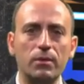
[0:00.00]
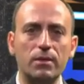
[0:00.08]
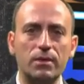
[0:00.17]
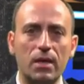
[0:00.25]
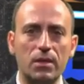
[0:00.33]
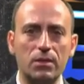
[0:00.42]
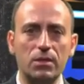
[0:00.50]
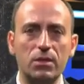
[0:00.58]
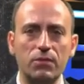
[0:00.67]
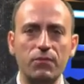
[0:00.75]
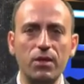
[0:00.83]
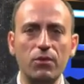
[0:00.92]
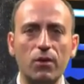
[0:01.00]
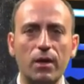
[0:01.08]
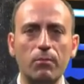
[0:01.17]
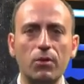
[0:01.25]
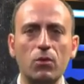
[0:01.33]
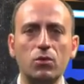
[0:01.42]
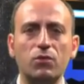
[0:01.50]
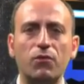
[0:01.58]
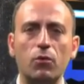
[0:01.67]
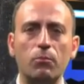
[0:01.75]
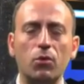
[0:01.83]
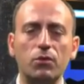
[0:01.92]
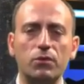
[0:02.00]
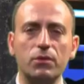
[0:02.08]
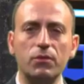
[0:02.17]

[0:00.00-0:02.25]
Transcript: discuss in this video can be used for both